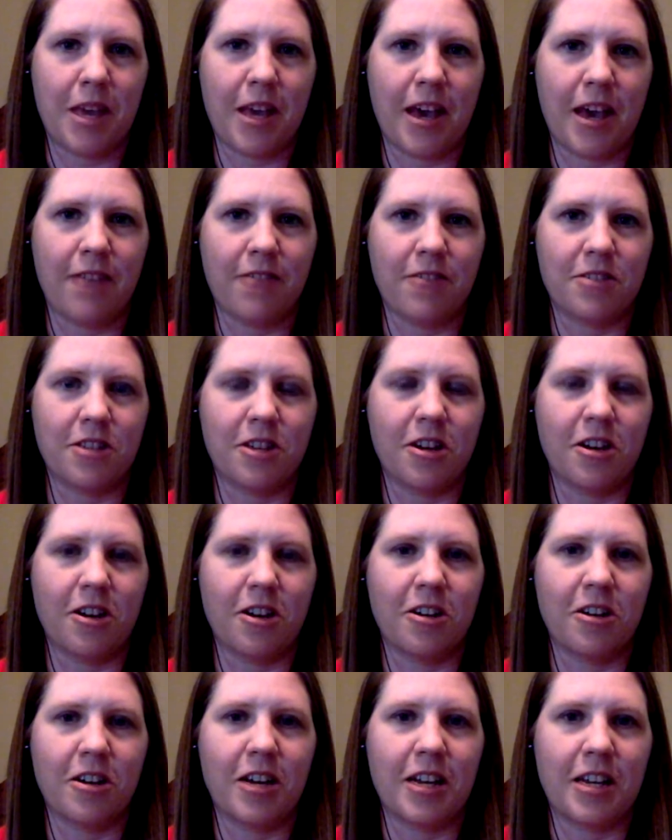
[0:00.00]

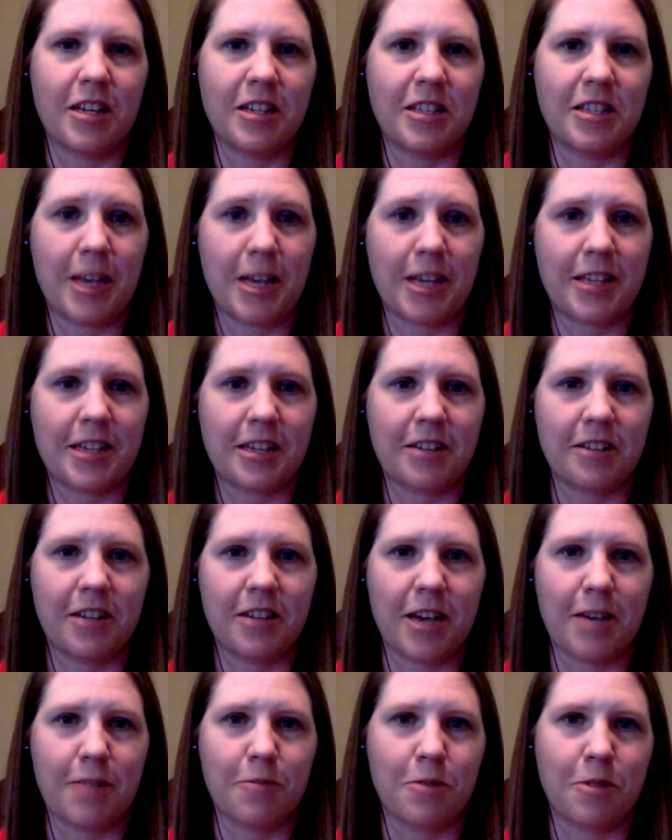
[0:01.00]
avatar. And technically,
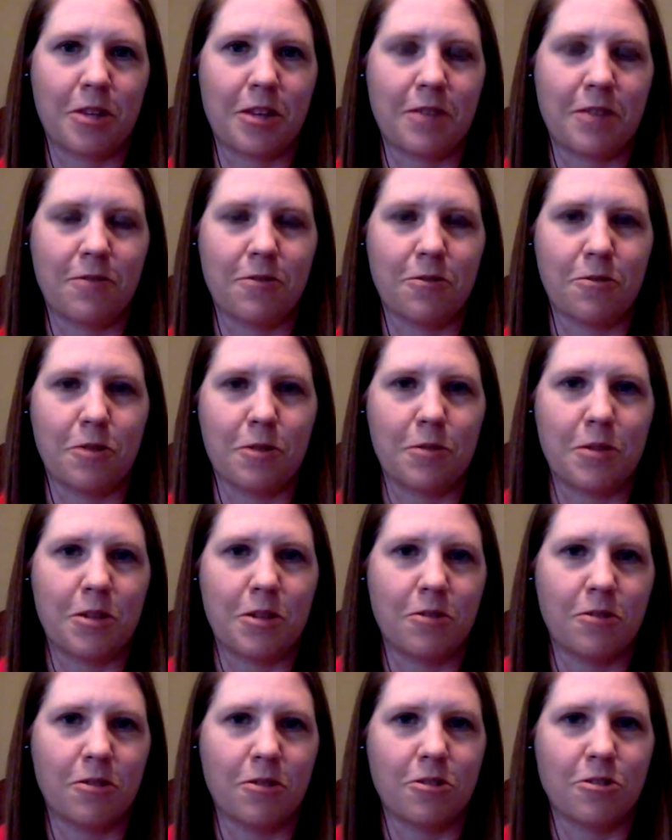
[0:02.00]
I'm looking for women
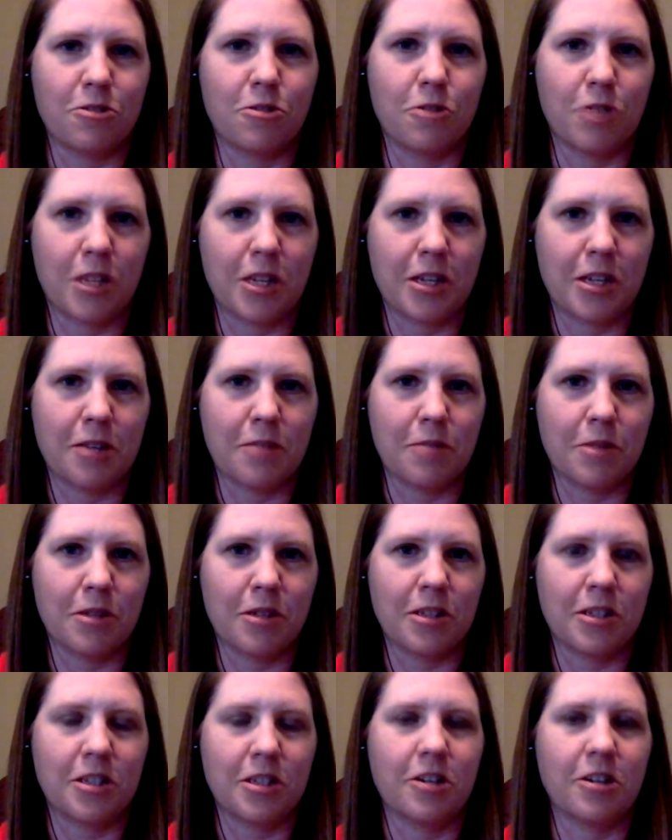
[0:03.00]
who are joining the
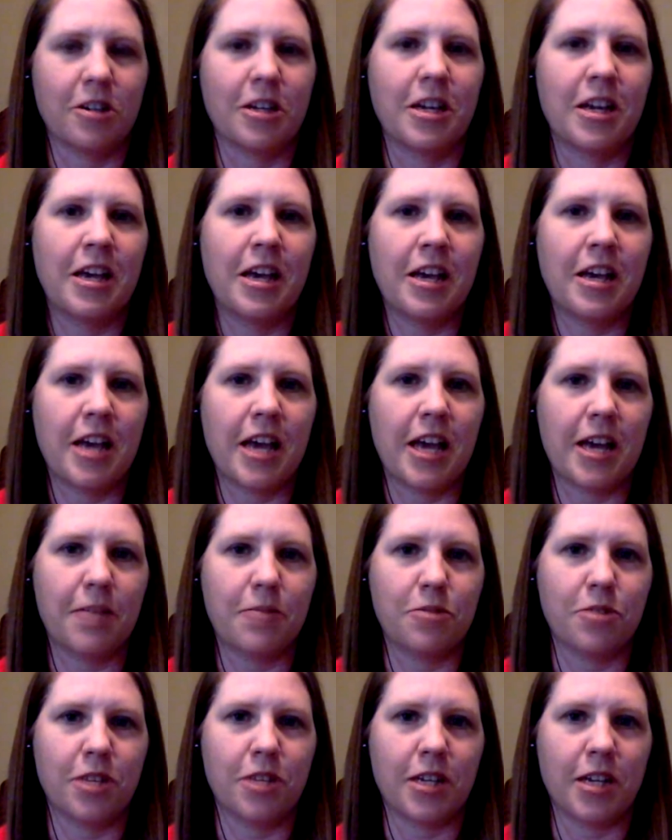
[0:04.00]
military, and I'm
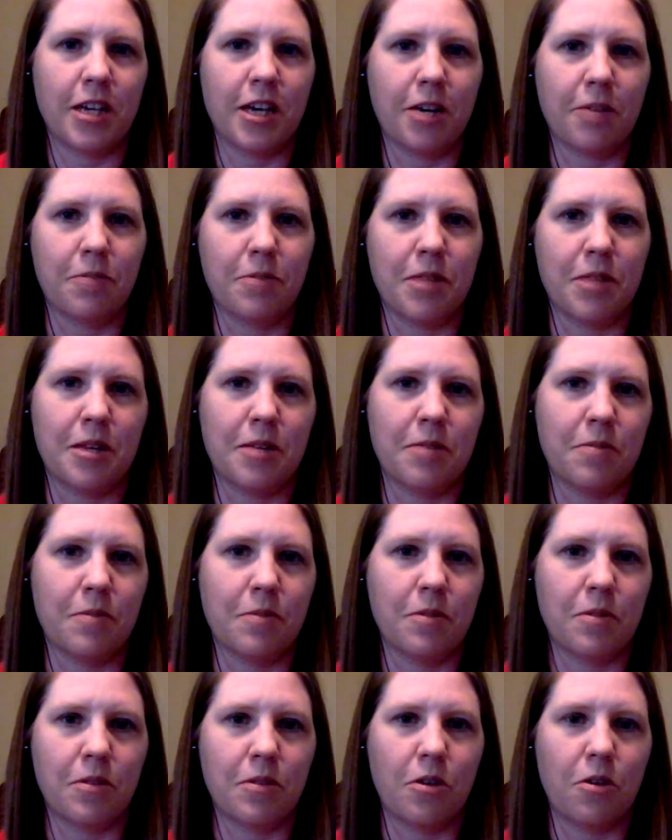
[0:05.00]
trying to help
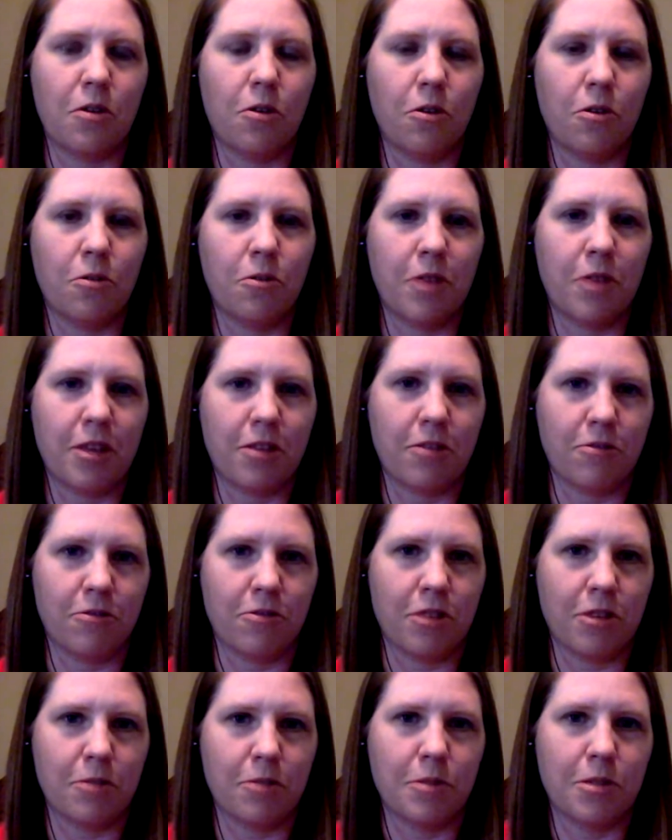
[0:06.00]
them the whole way through
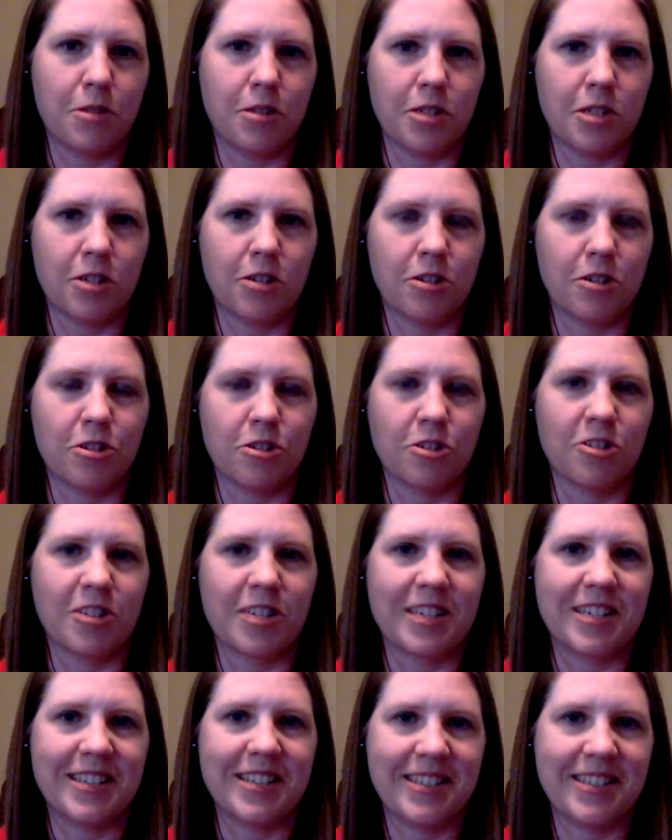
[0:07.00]
their military journey.